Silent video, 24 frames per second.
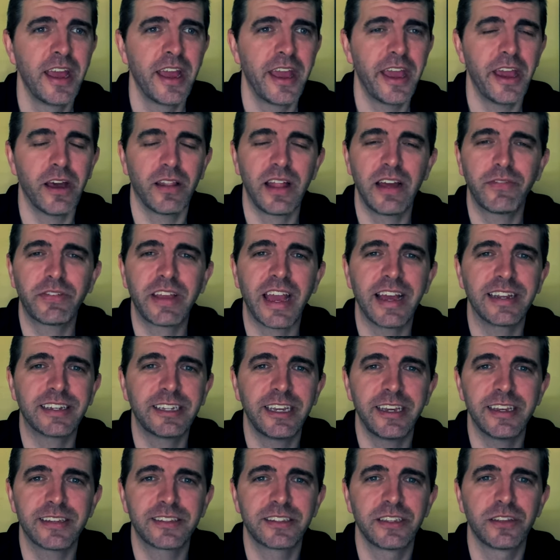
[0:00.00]
Hell, I've got
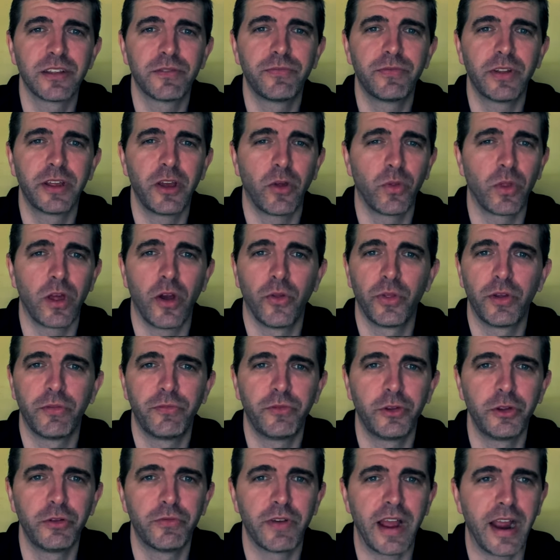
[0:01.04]
tests the, on, on the
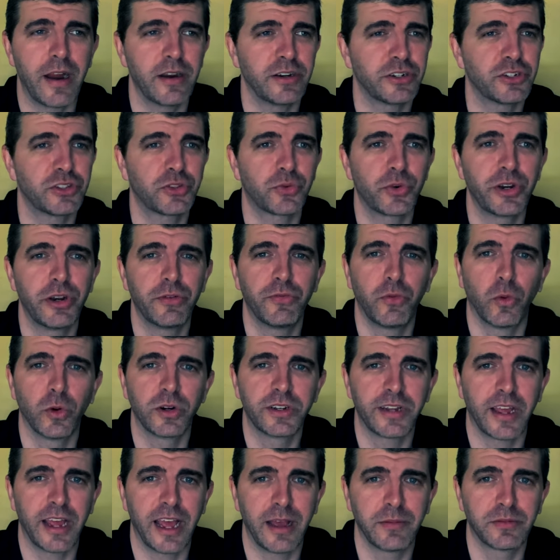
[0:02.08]
flu virus three or four
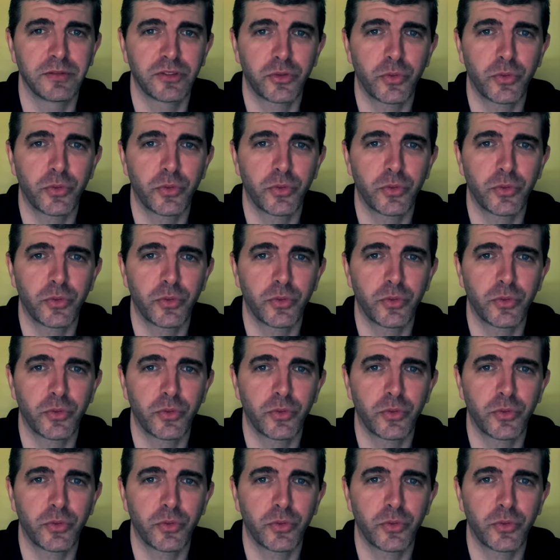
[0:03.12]
times,